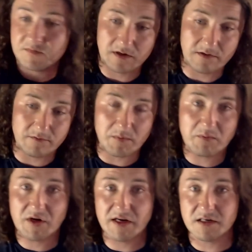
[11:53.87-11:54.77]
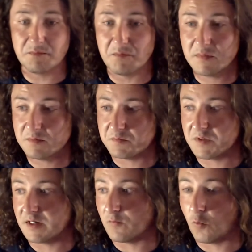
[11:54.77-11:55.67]
remember I had to
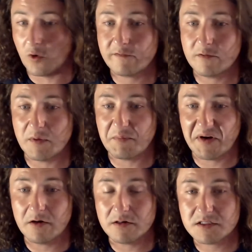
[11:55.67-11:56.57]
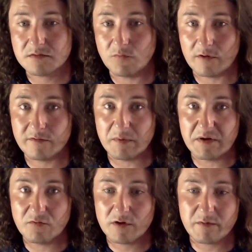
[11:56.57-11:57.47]
like work for my parents, work
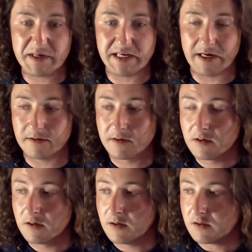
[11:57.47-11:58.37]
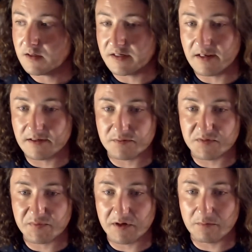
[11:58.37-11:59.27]
for my dad, get some
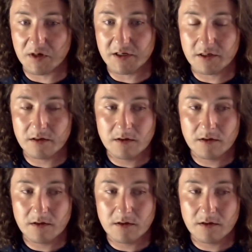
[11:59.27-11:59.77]
spare money,